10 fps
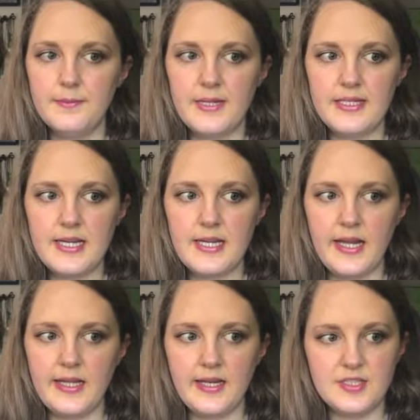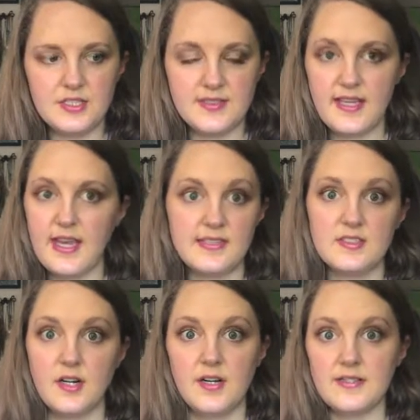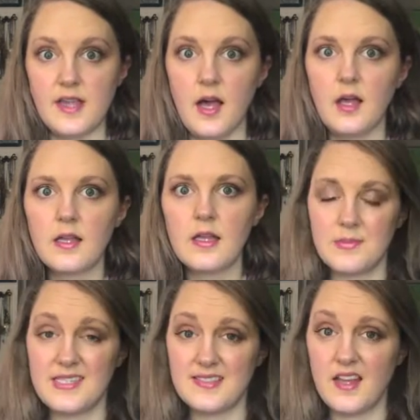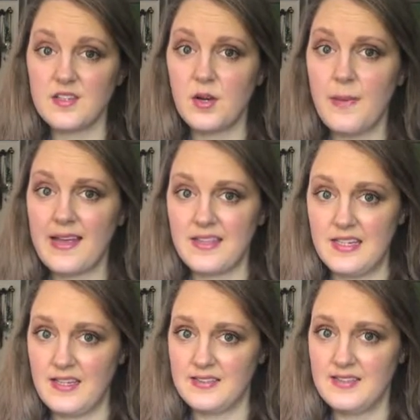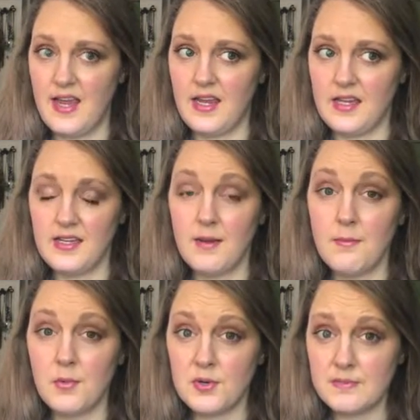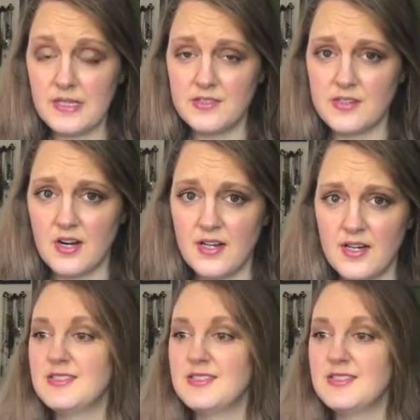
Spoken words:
Monday night I just cast on a sock because I had to go back the next day and get more blood drawn.